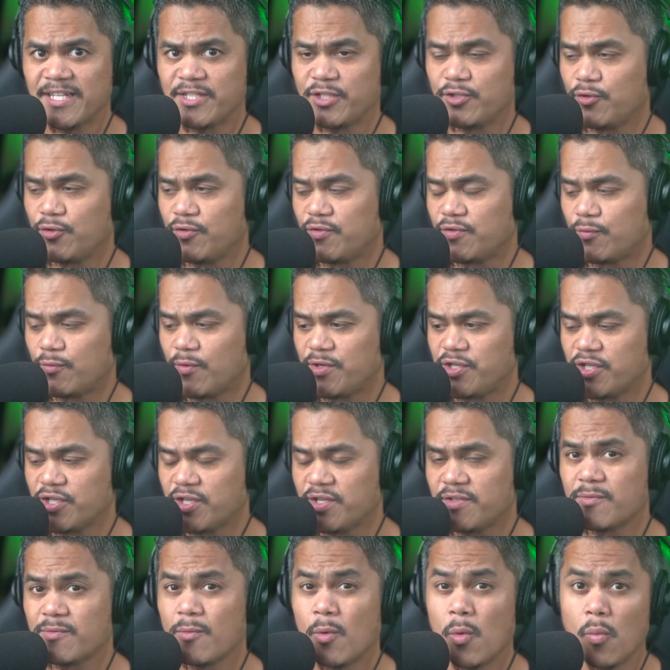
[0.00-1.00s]
two
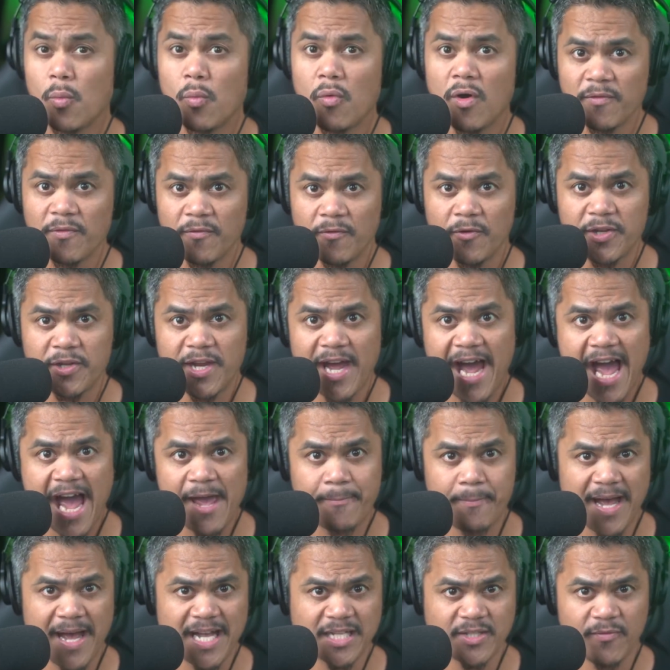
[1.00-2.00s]
switches, one for the high
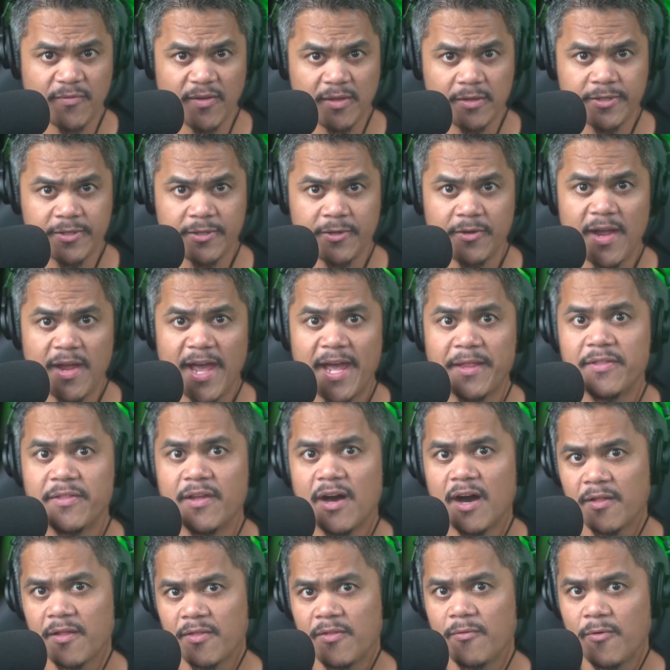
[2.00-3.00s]
pass filter and the
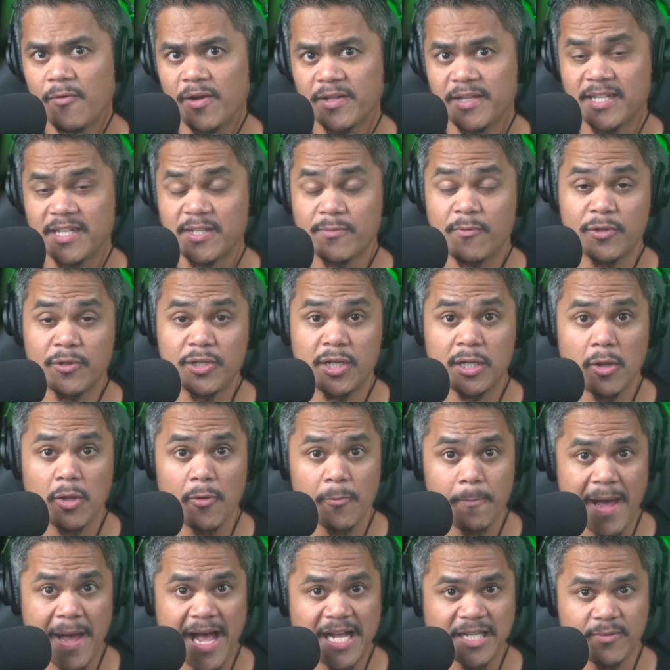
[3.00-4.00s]
other one is for the low
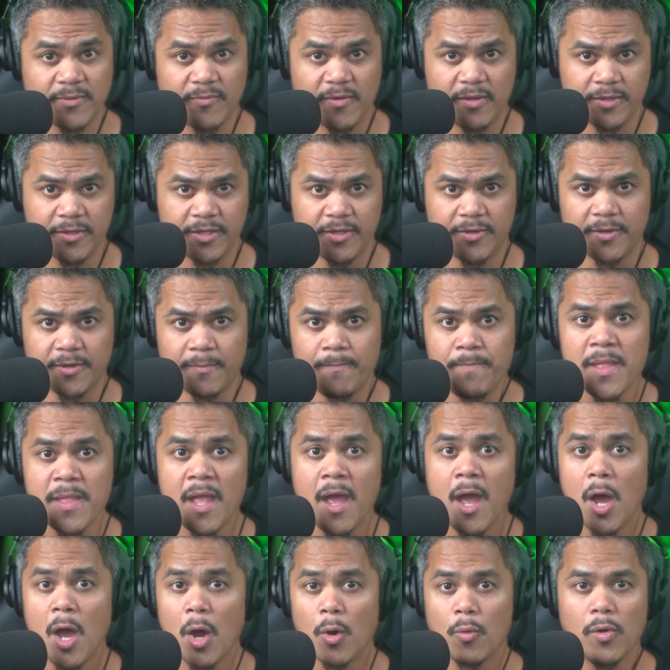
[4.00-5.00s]
pass filter.
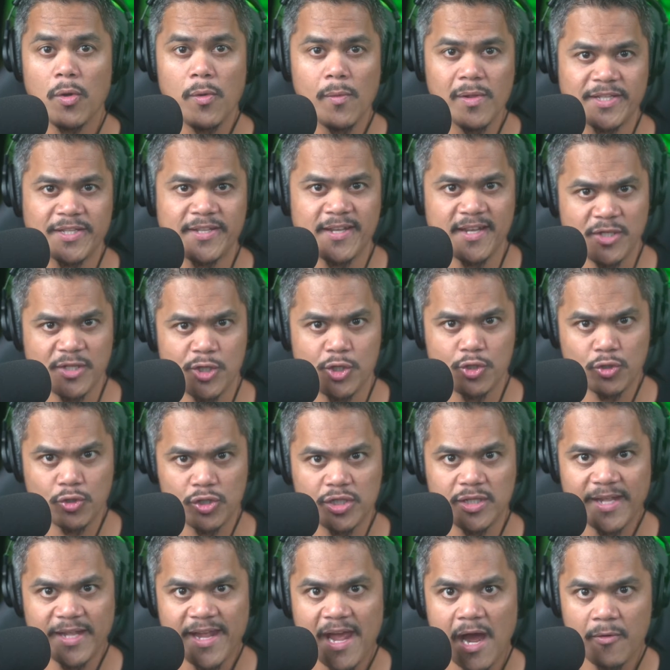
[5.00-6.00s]
We will test
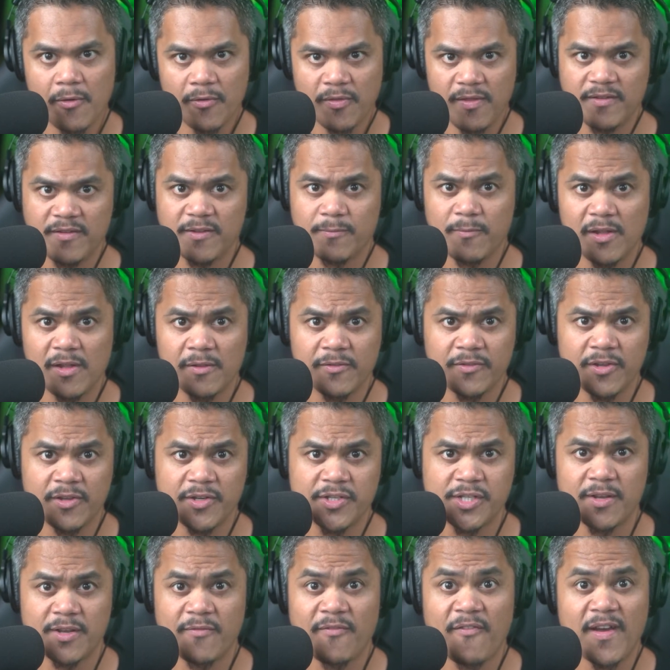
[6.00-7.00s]
shortly how these
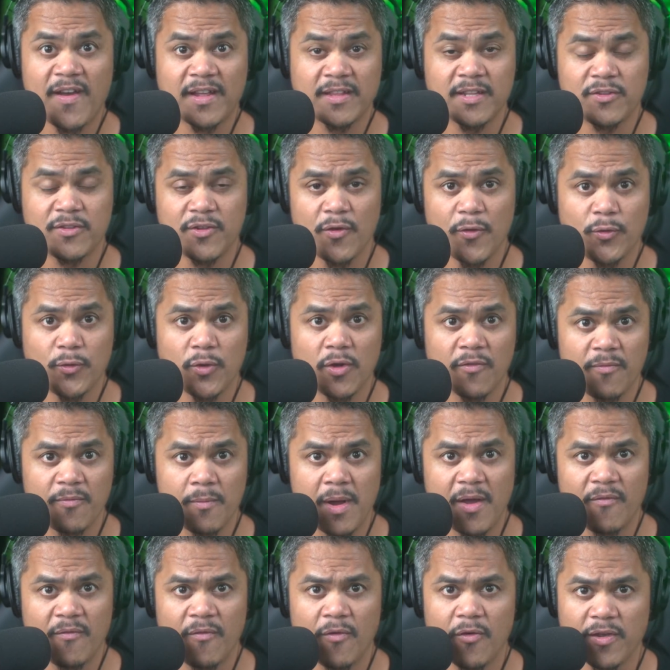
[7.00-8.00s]
filters affect the tone of
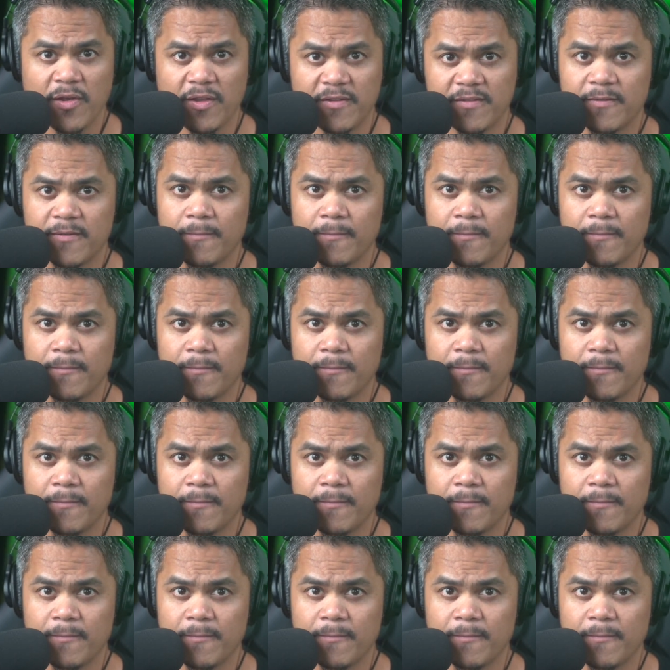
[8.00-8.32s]
my voice.